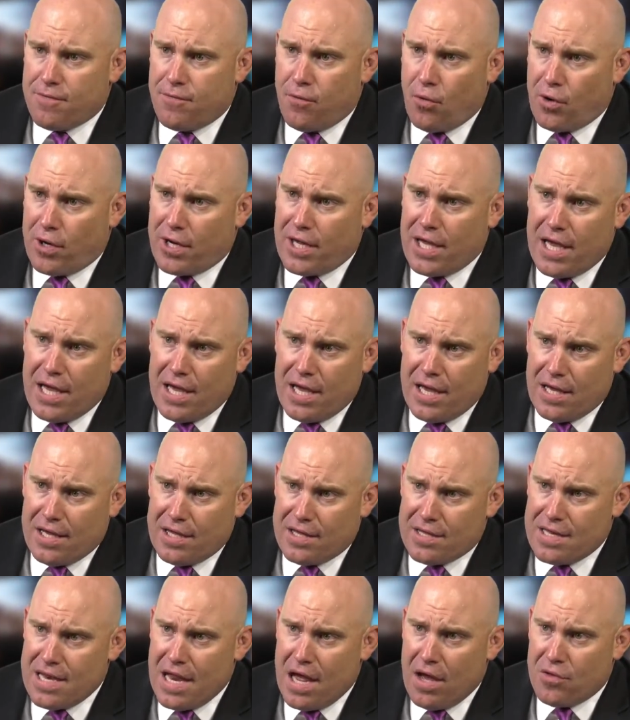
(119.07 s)
4K
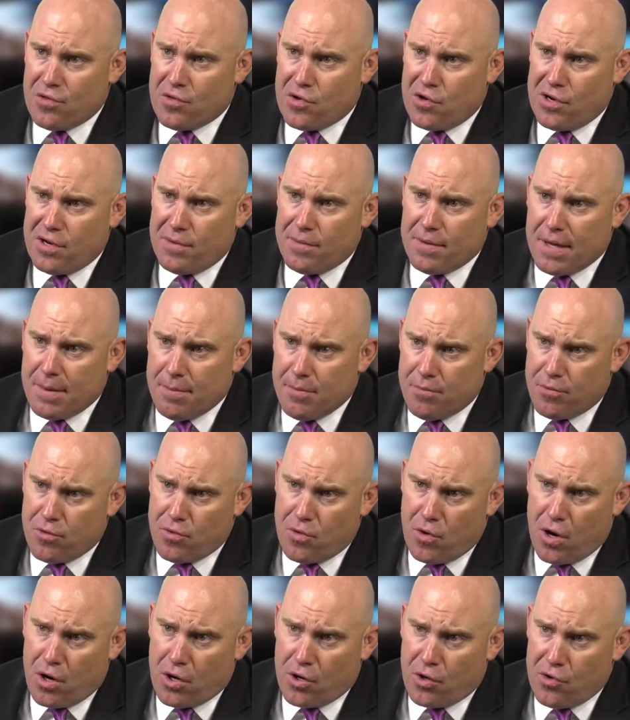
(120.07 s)
is now starting to become
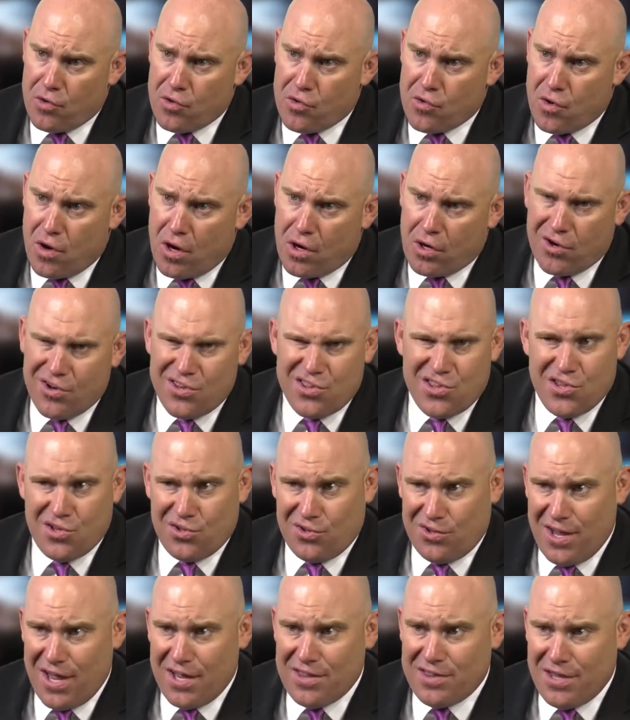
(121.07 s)
stronger and stronger. It's
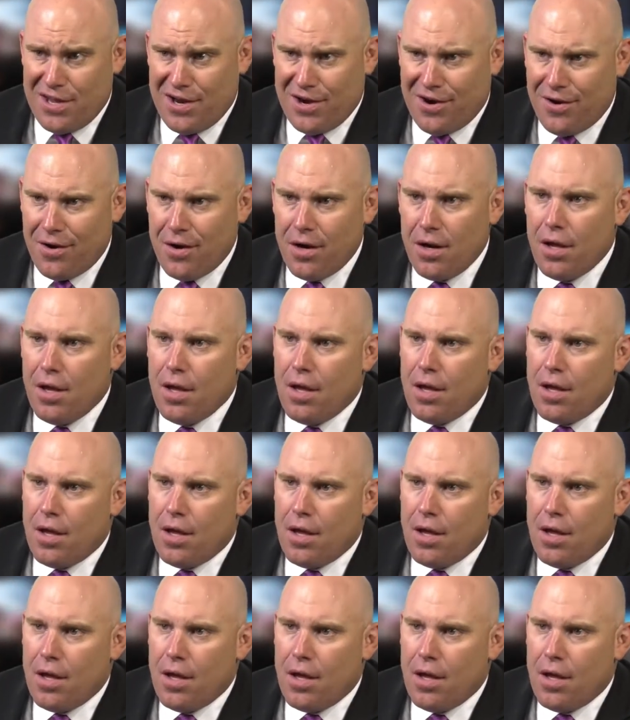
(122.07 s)
still not there.